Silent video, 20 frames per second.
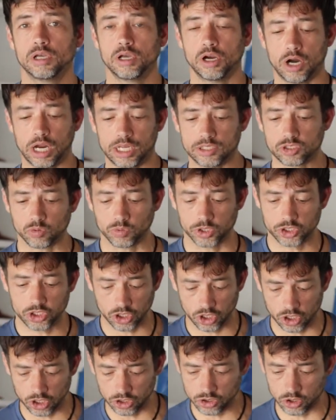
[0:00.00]
All right, so what
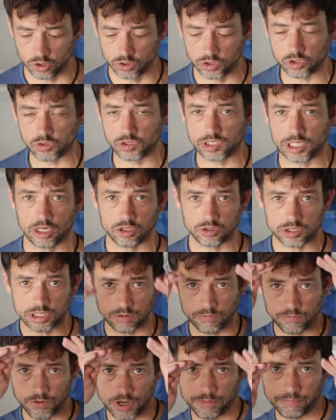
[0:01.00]
you're going to do is you set
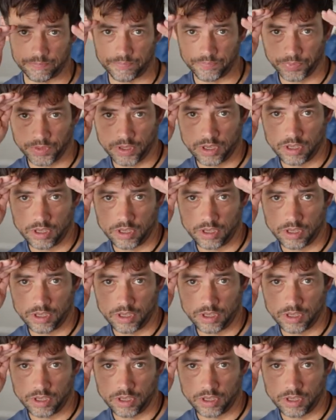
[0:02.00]
yourself up.